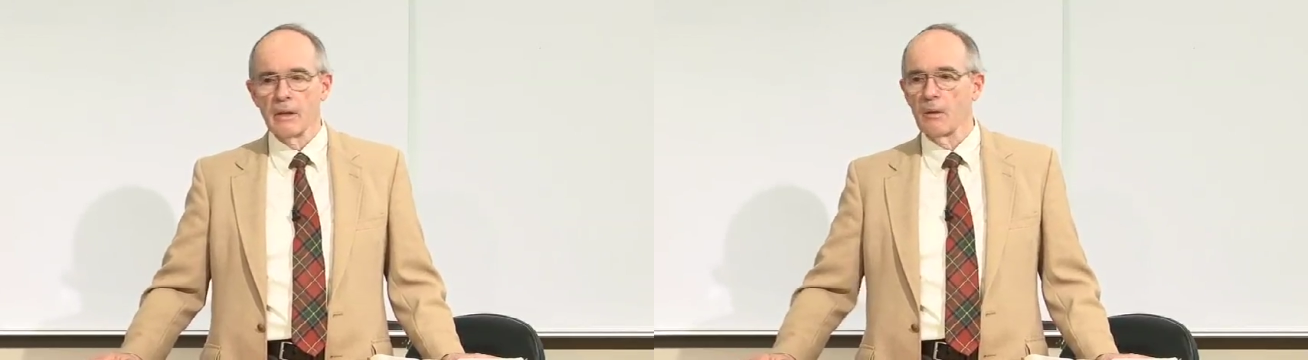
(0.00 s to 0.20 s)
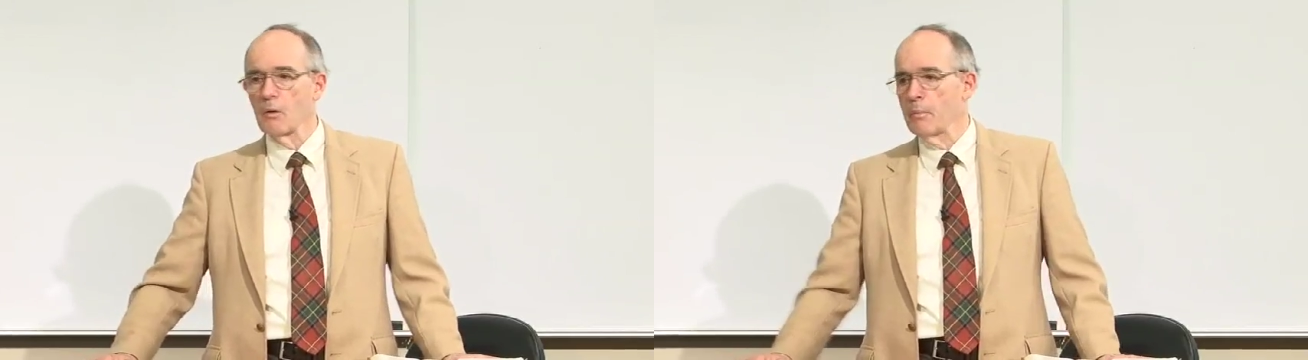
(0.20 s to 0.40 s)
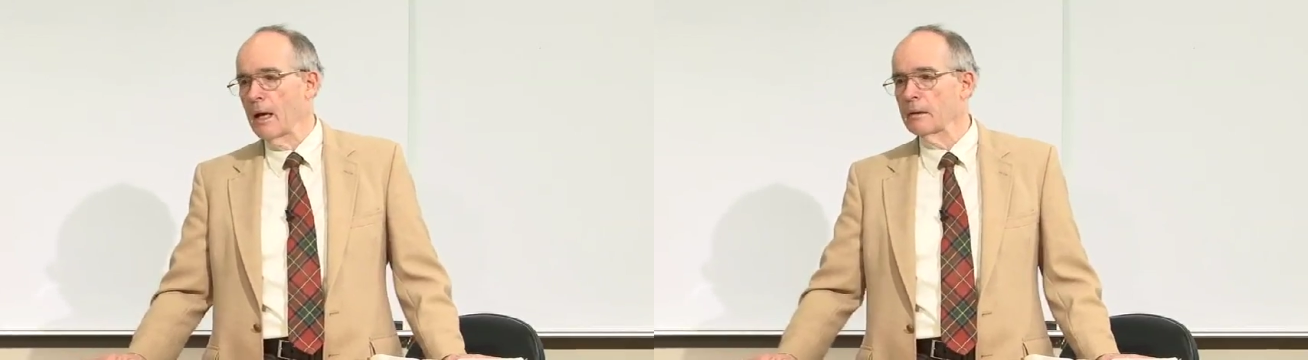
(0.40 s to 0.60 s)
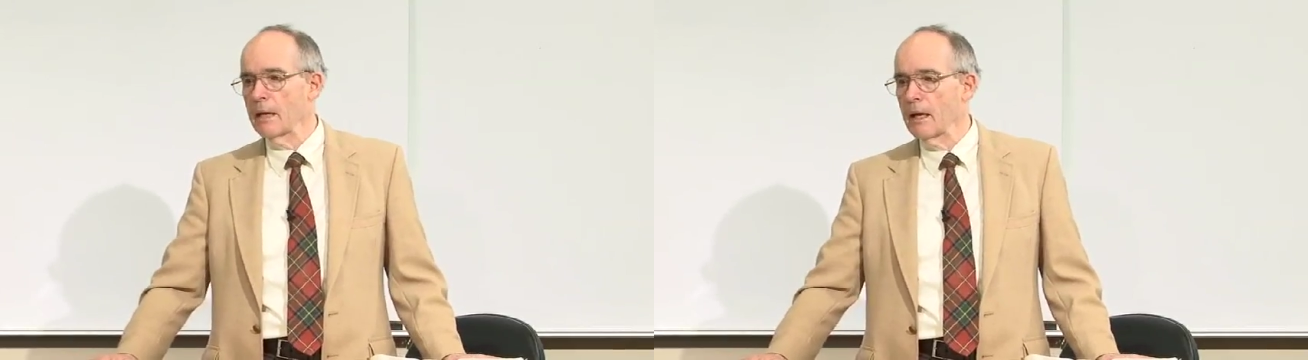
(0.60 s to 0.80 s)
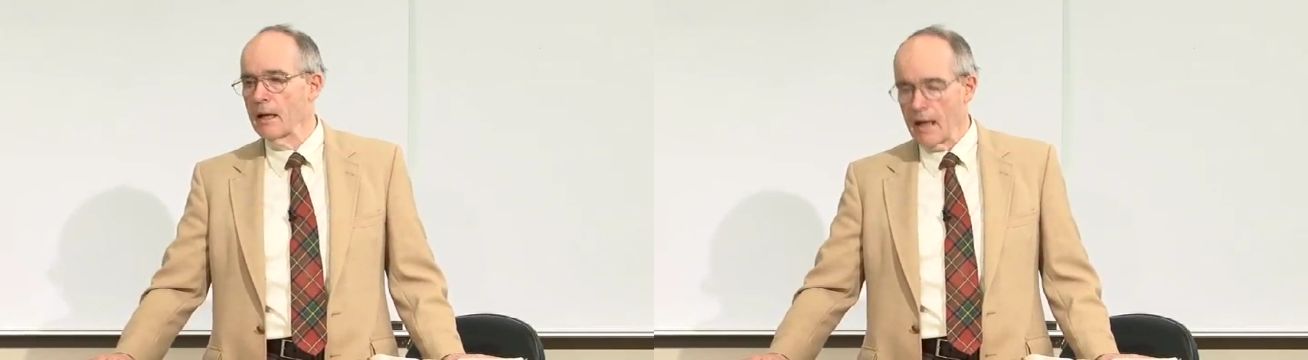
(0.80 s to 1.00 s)
They will bow
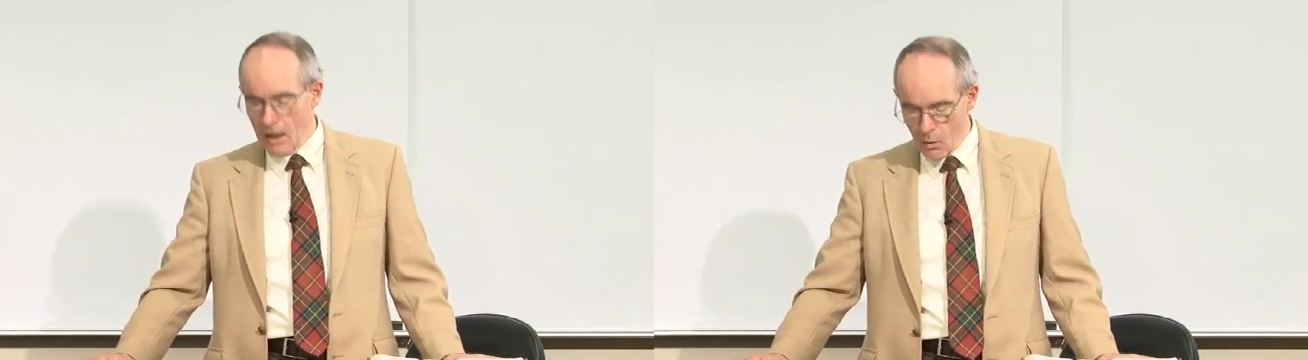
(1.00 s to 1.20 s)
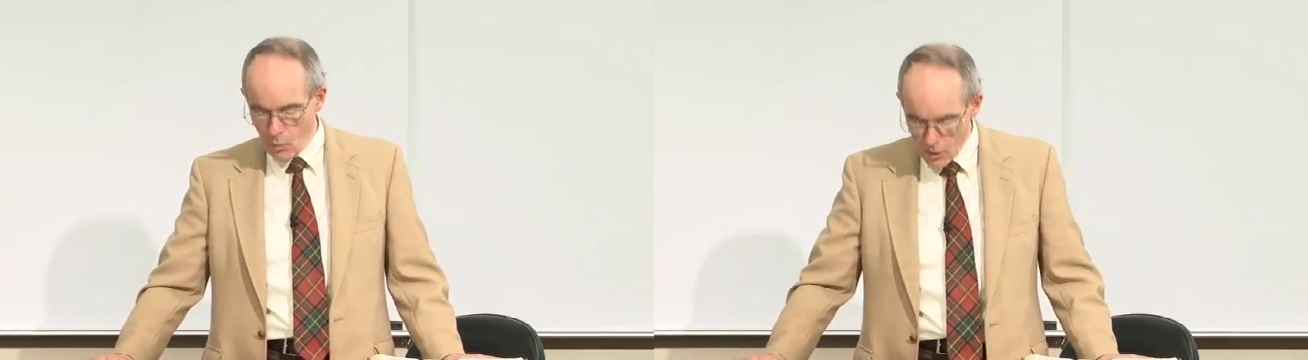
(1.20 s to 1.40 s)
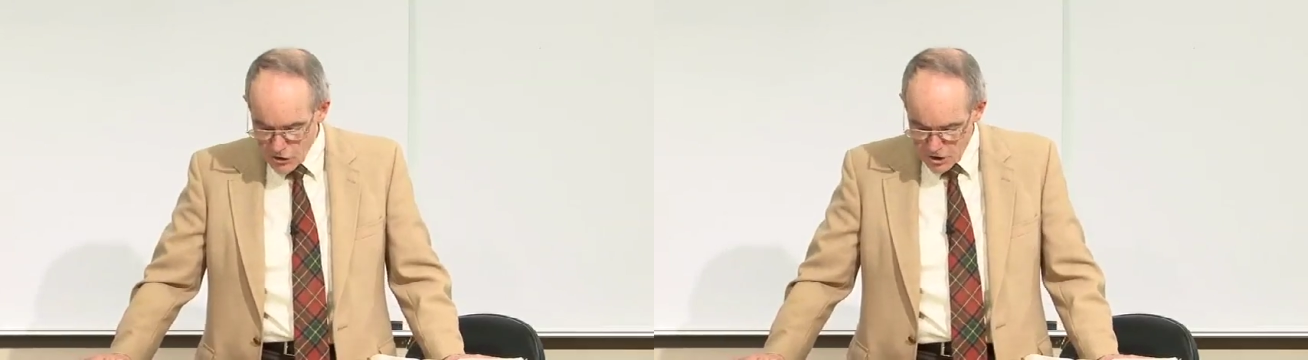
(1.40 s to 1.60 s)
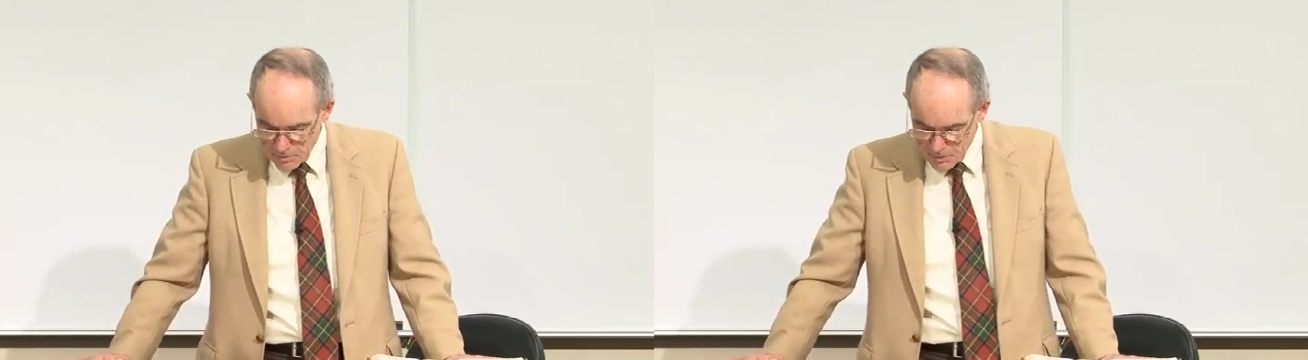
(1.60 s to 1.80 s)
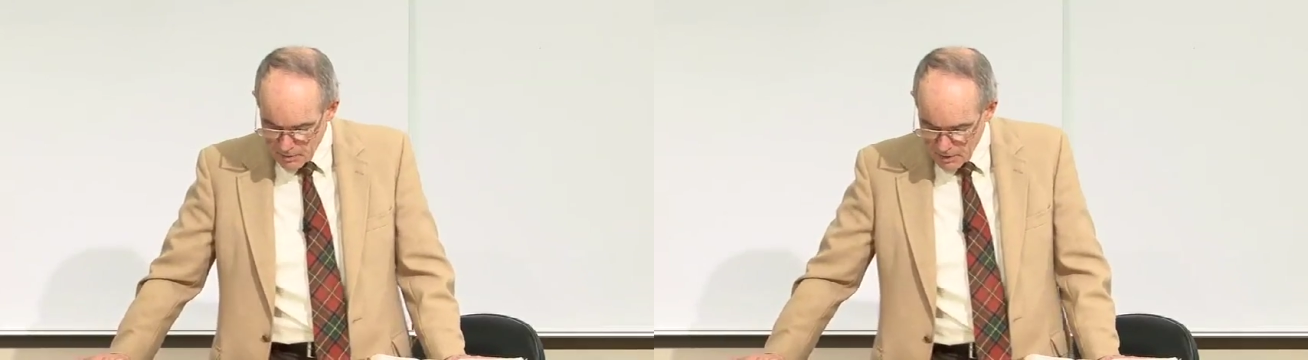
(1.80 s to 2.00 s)
down and
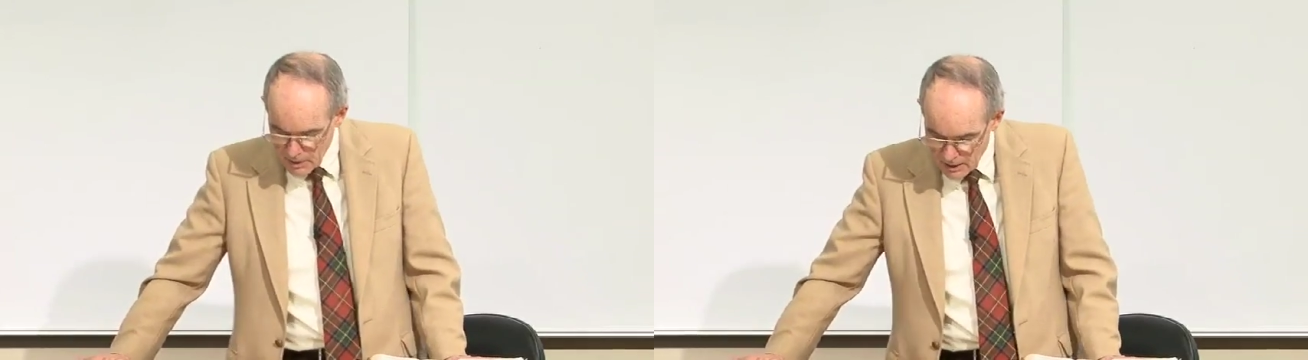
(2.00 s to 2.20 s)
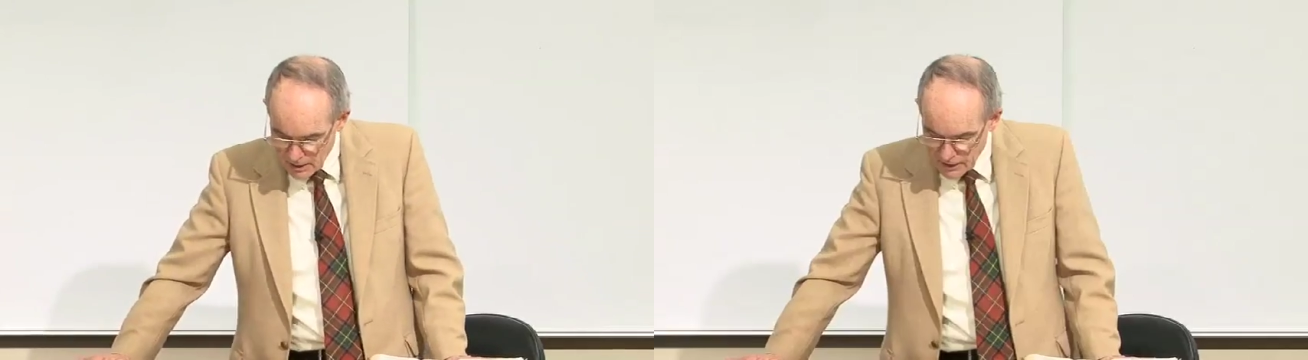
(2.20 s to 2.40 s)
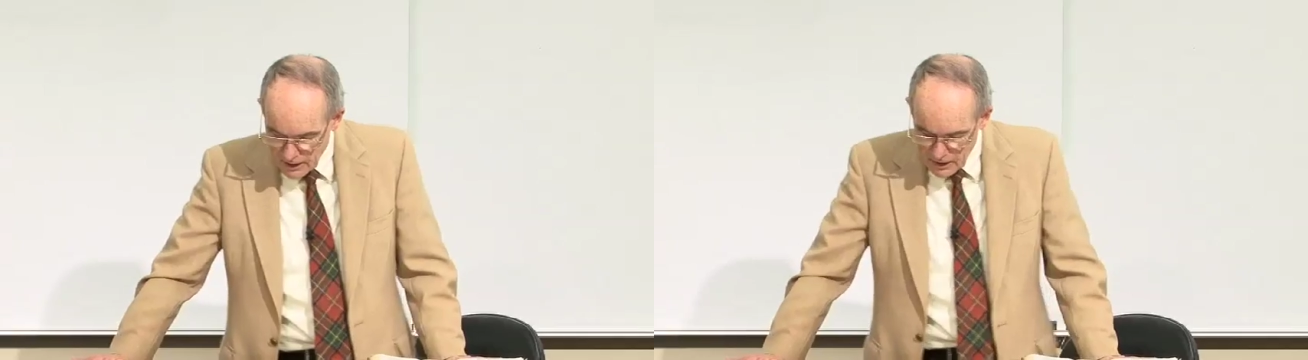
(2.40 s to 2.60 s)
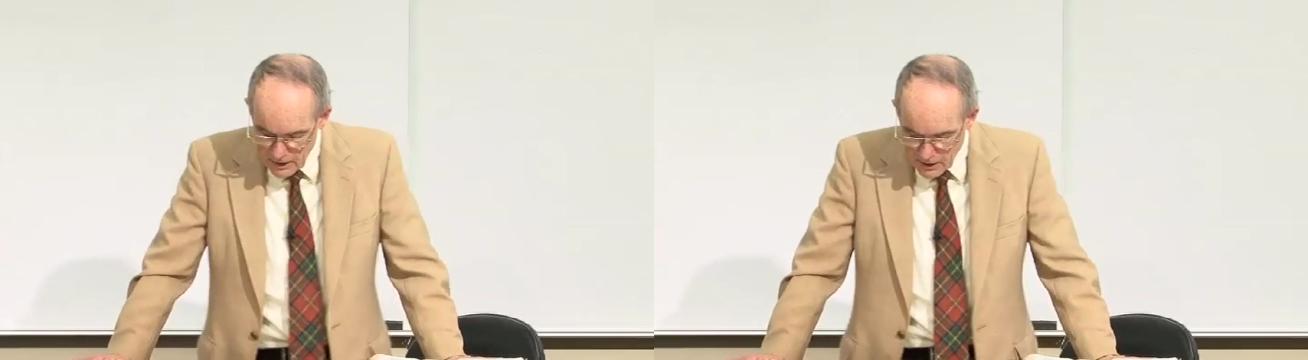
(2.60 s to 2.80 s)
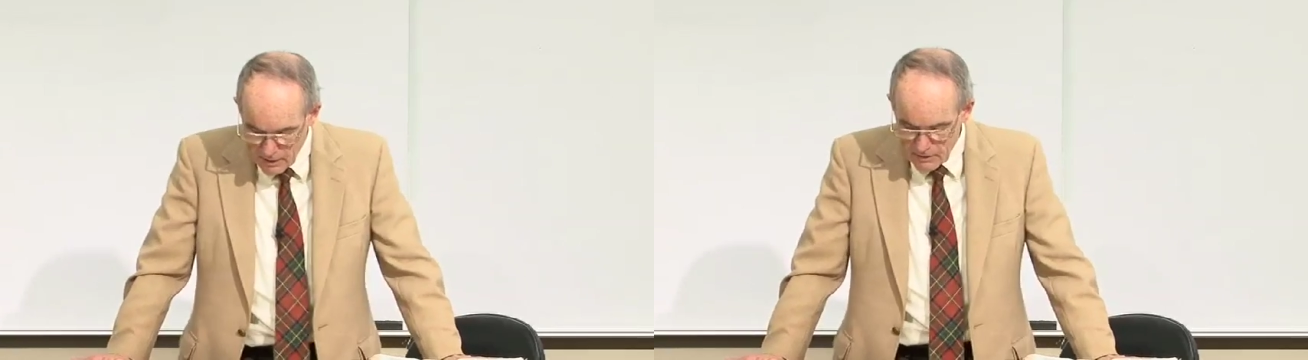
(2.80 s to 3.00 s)
worship
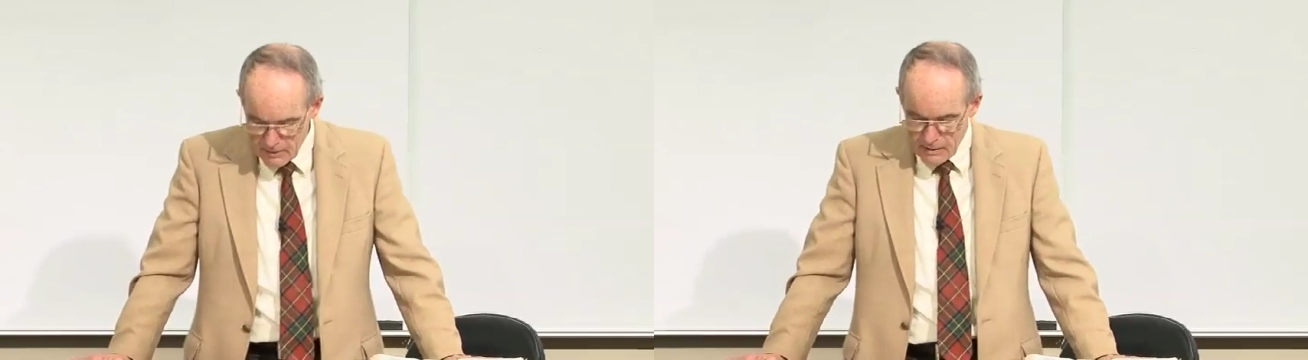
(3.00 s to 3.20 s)
the, uh,